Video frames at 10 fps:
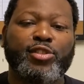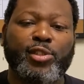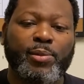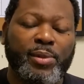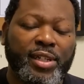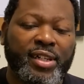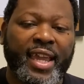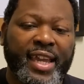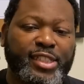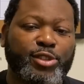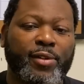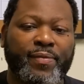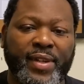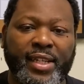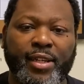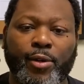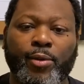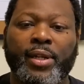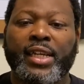to look at your video.